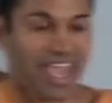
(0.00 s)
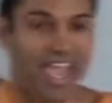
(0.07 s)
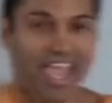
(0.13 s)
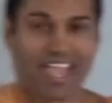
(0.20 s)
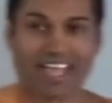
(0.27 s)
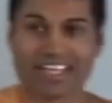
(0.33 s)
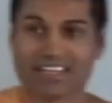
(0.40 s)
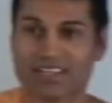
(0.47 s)

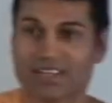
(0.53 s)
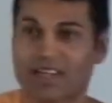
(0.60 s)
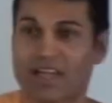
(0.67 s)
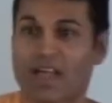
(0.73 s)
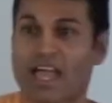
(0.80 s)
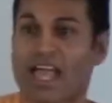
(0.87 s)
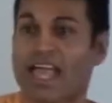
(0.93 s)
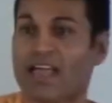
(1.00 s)
And
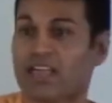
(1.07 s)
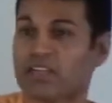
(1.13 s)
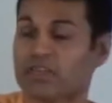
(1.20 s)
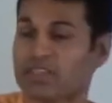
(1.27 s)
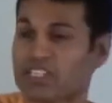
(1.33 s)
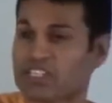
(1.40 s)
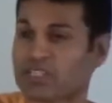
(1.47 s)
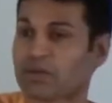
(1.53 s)

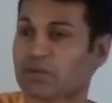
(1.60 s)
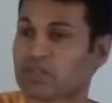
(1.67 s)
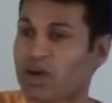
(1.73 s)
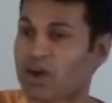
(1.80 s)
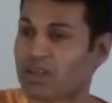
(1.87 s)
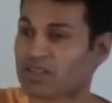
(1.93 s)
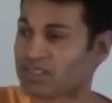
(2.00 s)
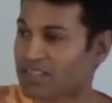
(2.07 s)
Yudhishthira
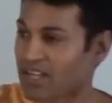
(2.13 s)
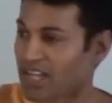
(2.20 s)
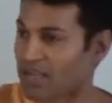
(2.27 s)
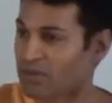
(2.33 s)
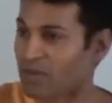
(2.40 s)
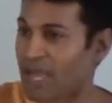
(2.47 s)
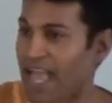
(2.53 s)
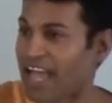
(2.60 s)
all the
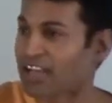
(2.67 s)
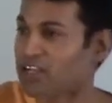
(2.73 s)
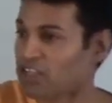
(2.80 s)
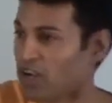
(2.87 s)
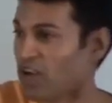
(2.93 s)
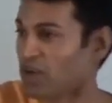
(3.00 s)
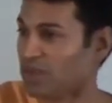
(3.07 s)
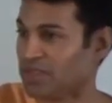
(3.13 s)
time had a
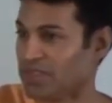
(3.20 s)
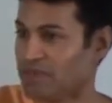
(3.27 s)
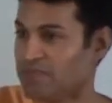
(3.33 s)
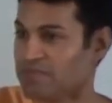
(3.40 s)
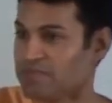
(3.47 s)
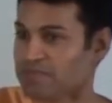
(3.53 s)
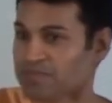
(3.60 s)
dog with him.